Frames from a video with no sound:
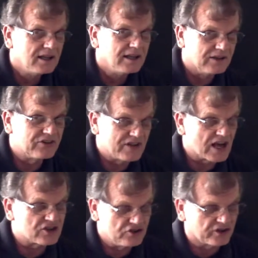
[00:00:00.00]
in the
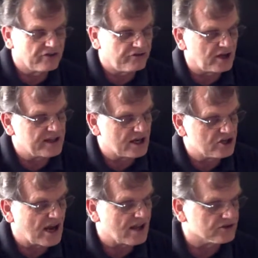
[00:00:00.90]
sections. You're going to find that a
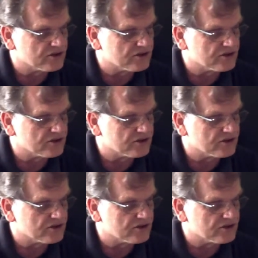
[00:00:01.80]
challenge.